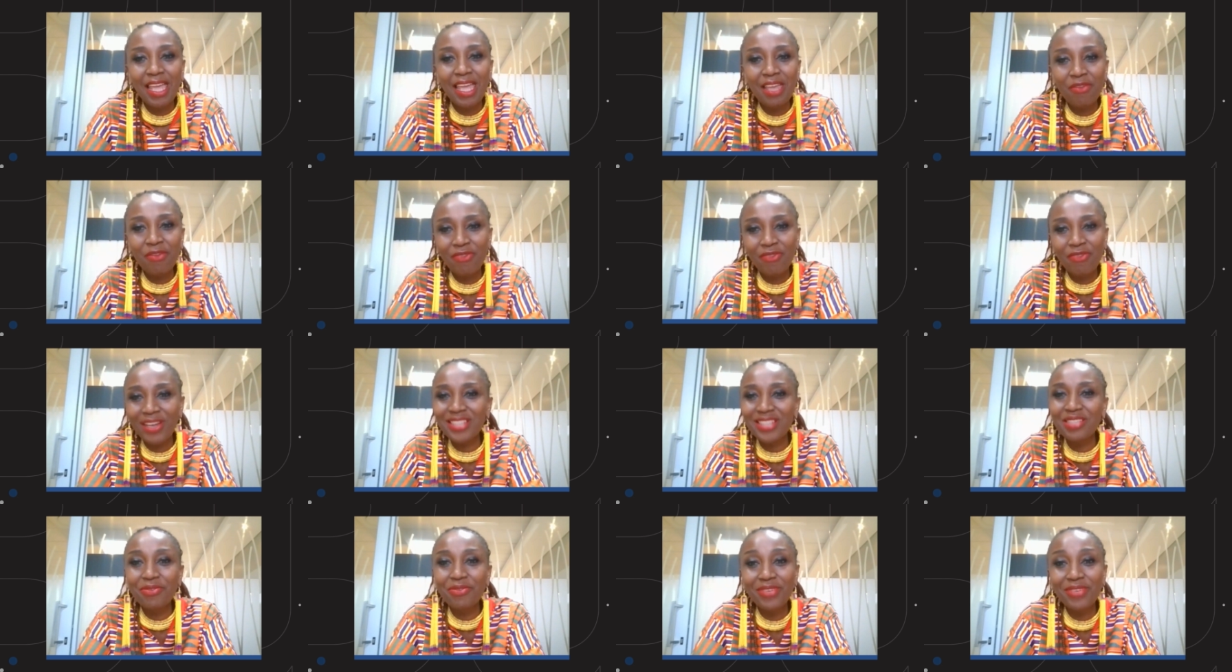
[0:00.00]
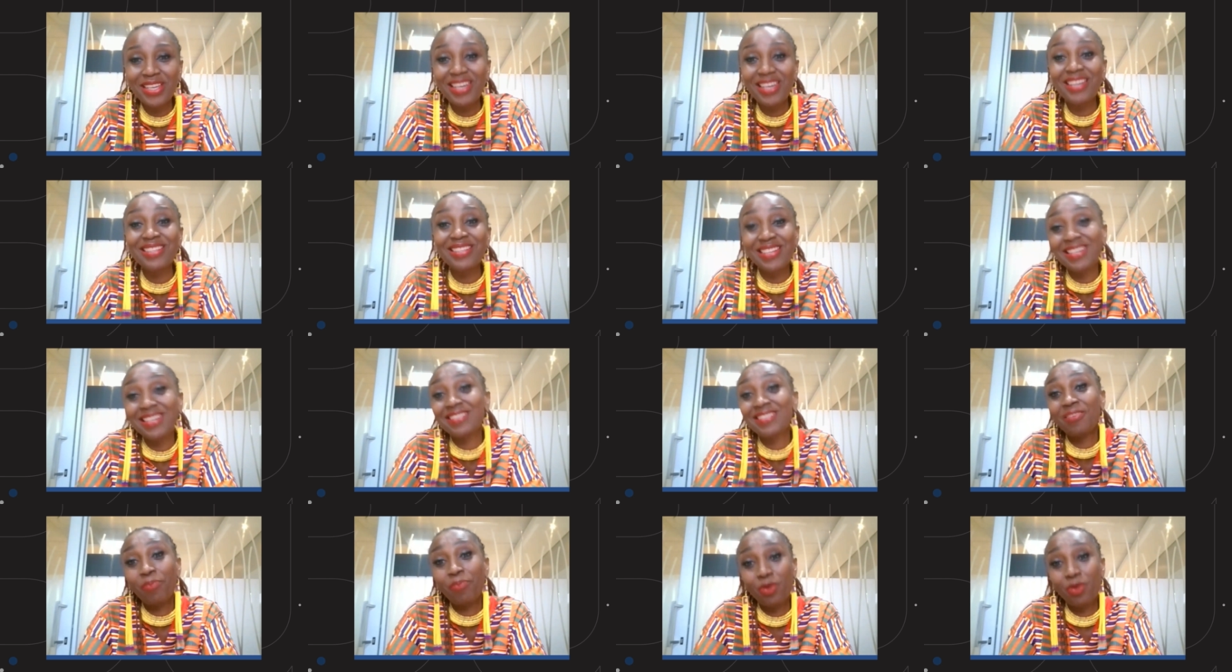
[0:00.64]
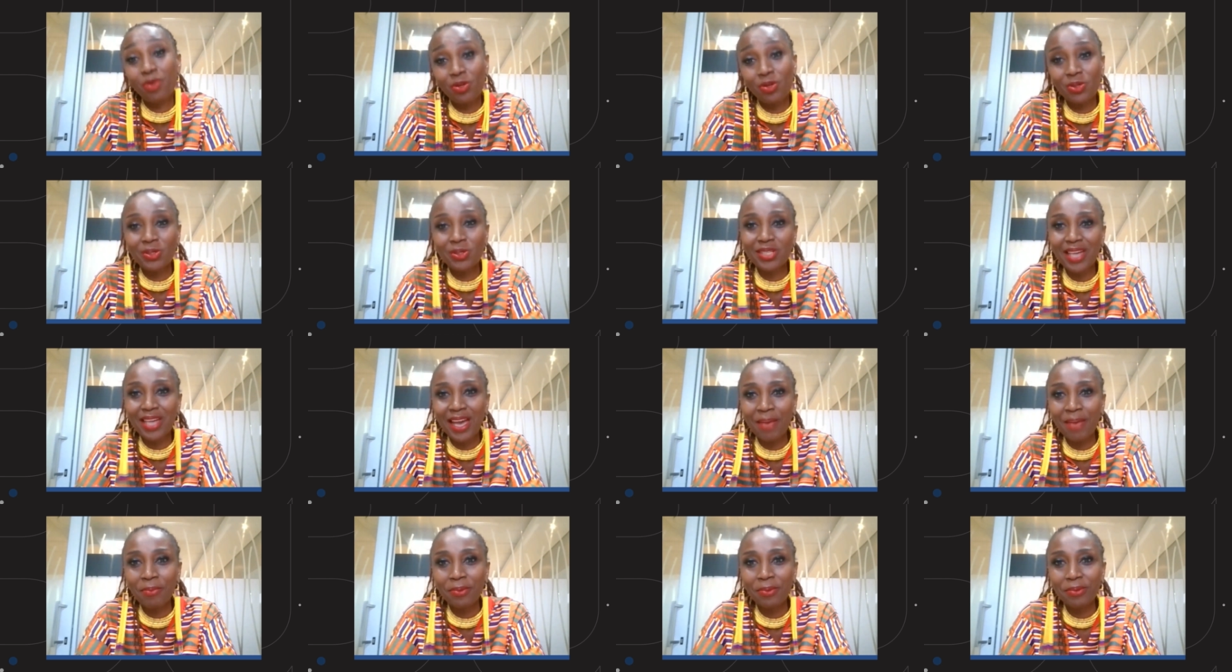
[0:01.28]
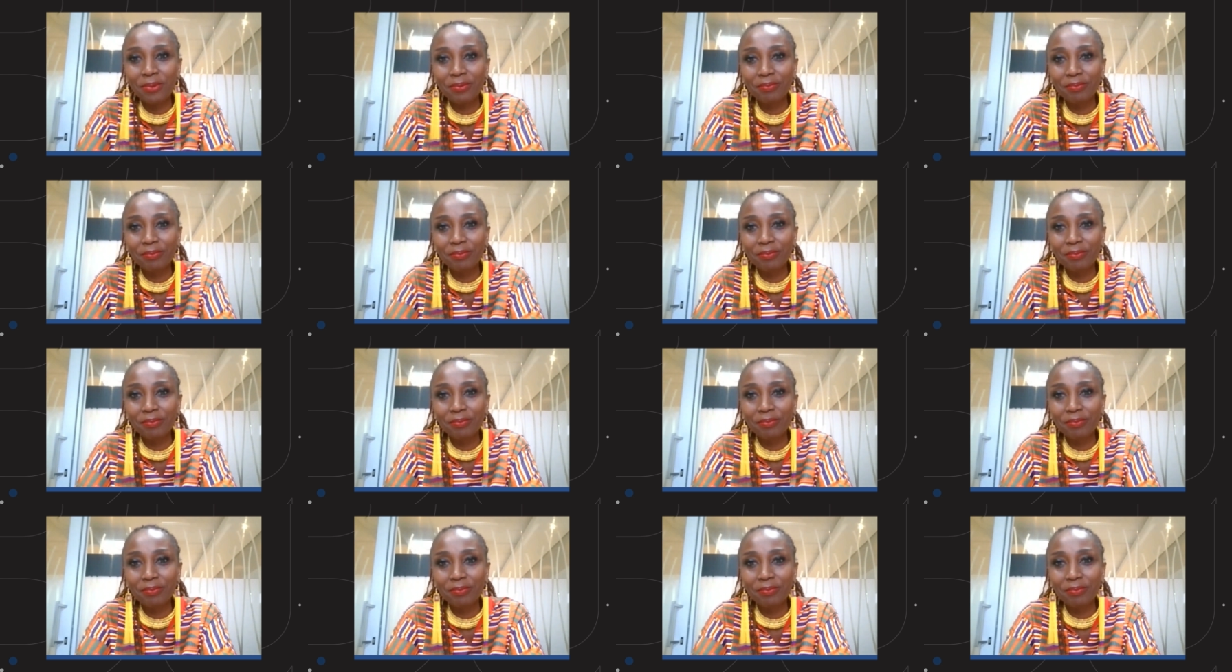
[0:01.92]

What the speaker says: effectively it is a prototype.